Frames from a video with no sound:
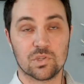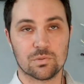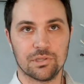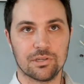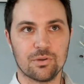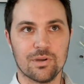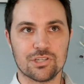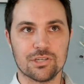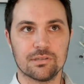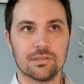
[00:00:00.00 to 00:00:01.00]
a really good
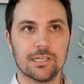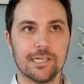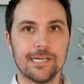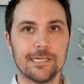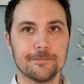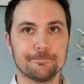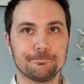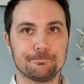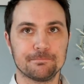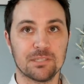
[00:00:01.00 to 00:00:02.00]
question. And
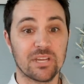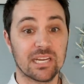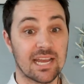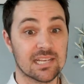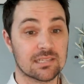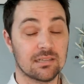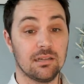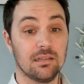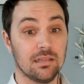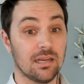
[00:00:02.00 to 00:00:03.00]
we get asked a
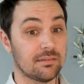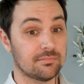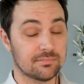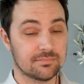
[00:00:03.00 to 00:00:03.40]
lot.